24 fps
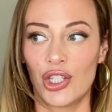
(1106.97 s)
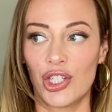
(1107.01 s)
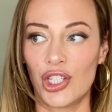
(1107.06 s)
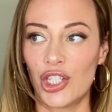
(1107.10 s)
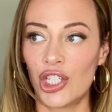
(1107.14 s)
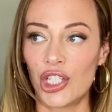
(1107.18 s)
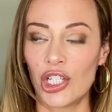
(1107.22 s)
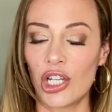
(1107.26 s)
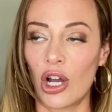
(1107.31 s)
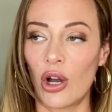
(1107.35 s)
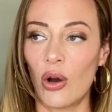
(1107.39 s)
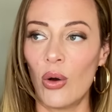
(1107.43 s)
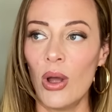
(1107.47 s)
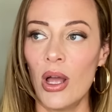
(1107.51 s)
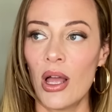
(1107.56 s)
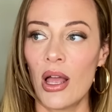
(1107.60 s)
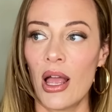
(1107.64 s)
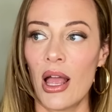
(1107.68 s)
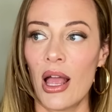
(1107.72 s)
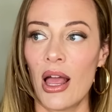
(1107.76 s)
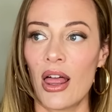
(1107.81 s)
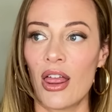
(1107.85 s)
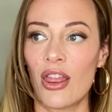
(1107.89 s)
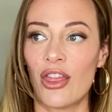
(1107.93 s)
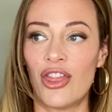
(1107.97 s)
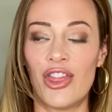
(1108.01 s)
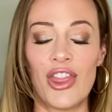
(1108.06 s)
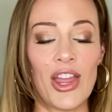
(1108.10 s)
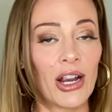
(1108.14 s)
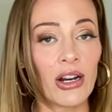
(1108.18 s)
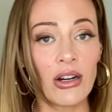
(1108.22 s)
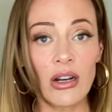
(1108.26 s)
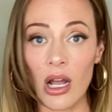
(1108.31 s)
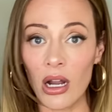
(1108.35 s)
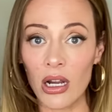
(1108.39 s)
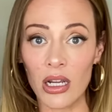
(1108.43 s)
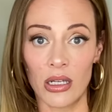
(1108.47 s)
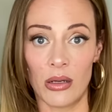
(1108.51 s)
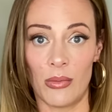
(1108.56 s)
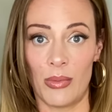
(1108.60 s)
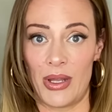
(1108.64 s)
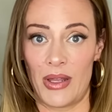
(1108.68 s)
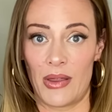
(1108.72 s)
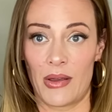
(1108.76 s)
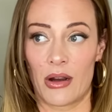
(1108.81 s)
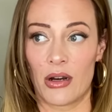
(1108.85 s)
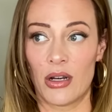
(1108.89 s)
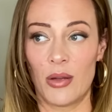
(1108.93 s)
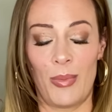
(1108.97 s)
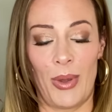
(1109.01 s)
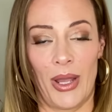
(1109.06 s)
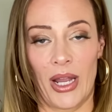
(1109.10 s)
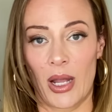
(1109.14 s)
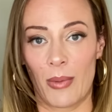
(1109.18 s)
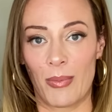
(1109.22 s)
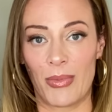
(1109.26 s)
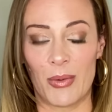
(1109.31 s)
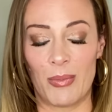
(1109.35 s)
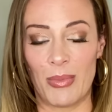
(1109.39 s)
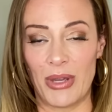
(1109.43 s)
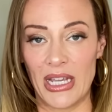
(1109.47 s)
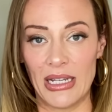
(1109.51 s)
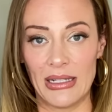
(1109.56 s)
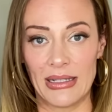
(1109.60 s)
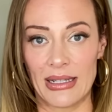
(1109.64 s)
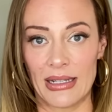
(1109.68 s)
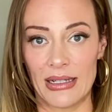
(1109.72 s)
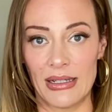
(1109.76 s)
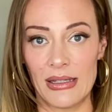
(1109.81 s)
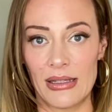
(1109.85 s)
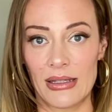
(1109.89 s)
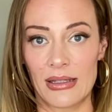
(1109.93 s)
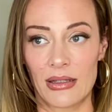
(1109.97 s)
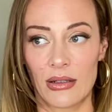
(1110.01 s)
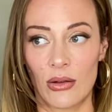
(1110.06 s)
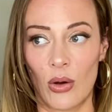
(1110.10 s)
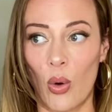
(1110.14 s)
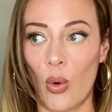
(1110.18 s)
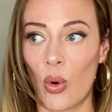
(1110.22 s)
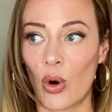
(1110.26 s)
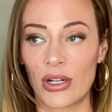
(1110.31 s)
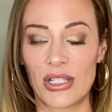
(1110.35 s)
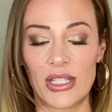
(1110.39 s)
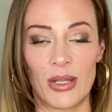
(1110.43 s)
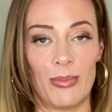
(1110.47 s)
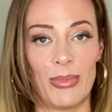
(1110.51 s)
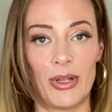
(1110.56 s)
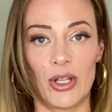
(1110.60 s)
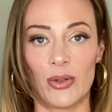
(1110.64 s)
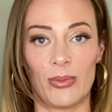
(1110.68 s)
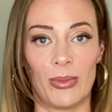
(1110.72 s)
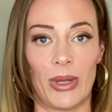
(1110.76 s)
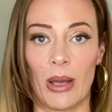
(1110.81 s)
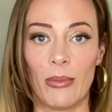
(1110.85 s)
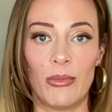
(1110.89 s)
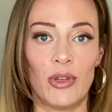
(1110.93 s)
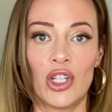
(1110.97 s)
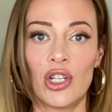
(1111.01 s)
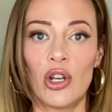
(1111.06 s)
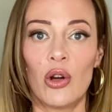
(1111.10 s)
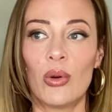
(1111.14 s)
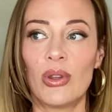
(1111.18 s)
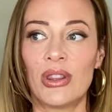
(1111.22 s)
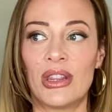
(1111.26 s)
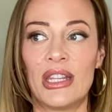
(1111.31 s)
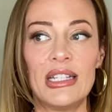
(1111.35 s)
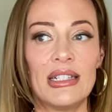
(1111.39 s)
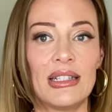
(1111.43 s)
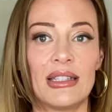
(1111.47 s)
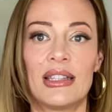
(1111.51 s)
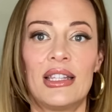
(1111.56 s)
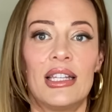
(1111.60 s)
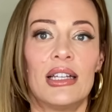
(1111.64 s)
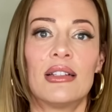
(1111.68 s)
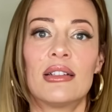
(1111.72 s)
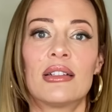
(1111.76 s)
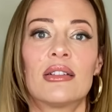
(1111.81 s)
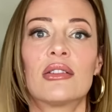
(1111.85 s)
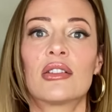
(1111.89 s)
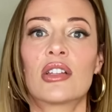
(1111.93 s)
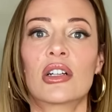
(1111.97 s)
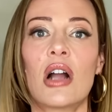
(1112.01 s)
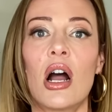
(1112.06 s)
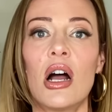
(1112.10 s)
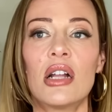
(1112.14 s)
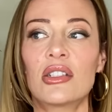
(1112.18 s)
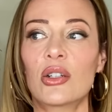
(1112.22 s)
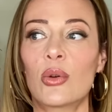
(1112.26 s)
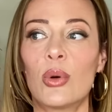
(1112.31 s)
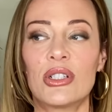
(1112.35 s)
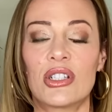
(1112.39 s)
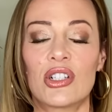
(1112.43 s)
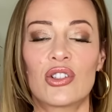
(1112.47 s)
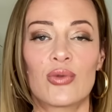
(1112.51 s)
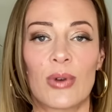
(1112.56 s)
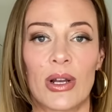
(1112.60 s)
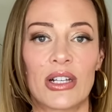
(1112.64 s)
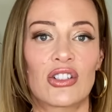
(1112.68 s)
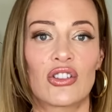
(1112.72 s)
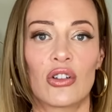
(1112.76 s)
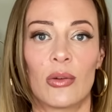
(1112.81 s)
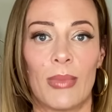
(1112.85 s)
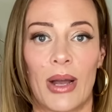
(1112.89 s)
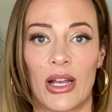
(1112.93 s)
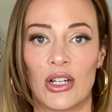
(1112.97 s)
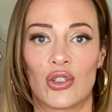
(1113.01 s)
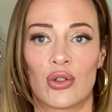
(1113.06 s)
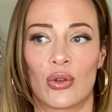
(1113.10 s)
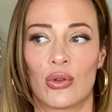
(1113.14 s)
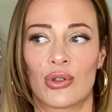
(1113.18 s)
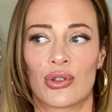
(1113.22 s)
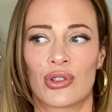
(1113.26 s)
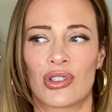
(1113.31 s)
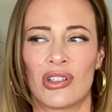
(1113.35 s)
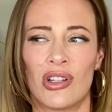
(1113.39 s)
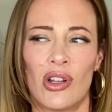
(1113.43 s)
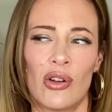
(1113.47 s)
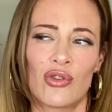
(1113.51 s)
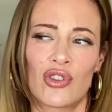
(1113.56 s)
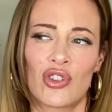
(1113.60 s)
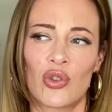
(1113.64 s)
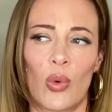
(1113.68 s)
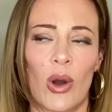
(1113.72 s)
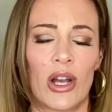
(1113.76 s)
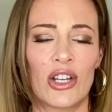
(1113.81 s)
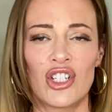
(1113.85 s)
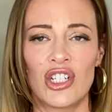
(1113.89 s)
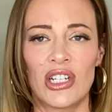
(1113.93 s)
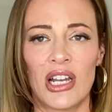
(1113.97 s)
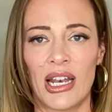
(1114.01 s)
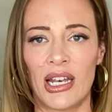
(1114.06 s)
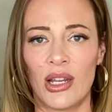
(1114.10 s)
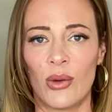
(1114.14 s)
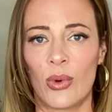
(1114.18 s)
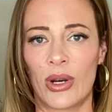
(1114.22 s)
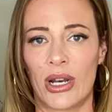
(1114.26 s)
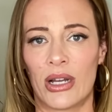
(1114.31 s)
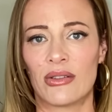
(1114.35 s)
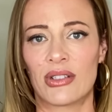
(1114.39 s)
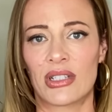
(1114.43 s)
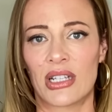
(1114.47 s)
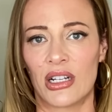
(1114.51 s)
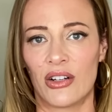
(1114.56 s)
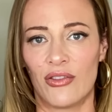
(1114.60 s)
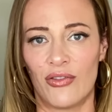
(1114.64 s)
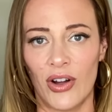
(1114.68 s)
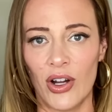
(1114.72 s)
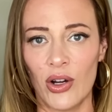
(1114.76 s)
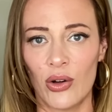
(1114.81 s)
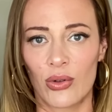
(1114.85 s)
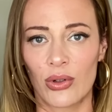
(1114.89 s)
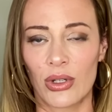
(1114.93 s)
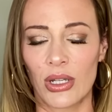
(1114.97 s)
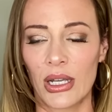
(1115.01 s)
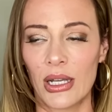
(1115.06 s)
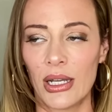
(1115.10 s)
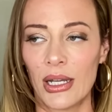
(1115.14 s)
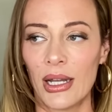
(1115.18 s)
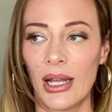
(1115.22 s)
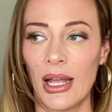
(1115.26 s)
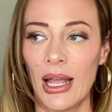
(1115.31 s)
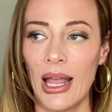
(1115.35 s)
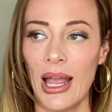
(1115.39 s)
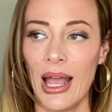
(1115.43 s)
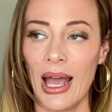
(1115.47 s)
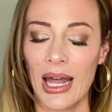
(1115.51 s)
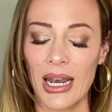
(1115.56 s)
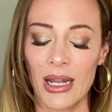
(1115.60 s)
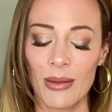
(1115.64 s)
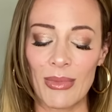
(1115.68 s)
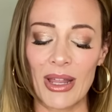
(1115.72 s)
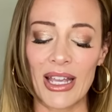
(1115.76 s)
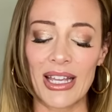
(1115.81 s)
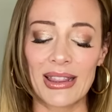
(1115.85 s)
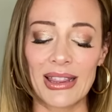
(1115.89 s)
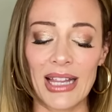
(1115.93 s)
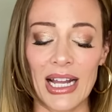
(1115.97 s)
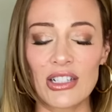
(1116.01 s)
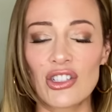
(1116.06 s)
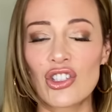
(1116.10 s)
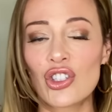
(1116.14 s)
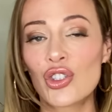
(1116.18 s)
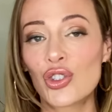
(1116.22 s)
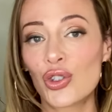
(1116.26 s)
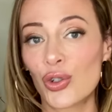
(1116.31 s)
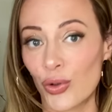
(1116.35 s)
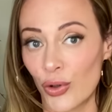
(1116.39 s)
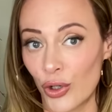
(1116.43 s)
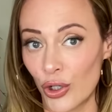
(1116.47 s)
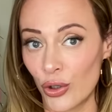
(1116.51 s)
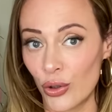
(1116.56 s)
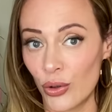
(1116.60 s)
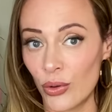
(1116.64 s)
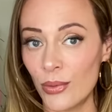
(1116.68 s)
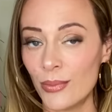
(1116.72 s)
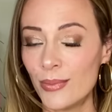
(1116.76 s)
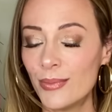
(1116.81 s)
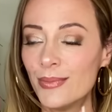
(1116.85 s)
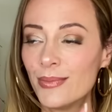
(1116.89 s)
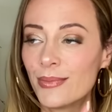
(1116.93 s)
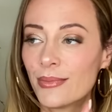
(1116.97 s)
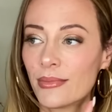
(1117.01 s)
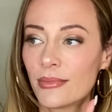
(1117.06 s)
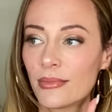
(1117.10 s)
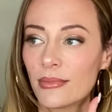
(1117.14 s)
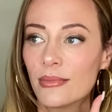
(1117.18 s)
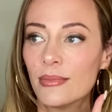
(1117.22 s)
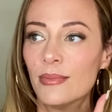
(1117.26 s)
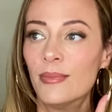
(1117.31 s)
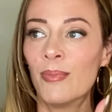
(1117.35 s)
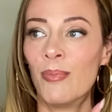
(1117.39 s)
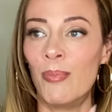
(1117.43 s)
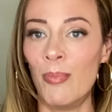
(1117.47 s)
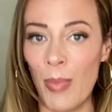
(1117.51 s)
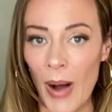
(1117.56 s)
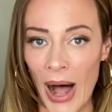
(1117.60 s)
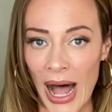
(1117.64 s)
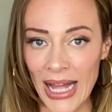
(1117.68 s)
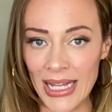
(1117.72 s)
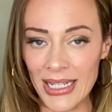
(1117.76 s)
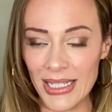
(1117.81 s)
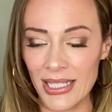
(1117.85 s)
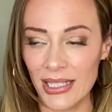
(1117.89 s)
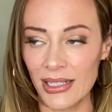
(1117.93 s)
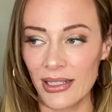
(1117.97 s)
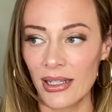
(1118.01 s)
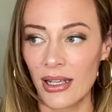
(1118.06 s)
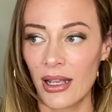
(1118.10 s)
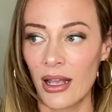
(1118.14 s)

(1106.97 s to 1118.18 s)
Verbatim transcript: You know, they're not going to be there to pick up the pieces or to build me up. You know, the consequences rest on my shoulders alone, so why should anyone else get a vote? And I'm like, that's true, but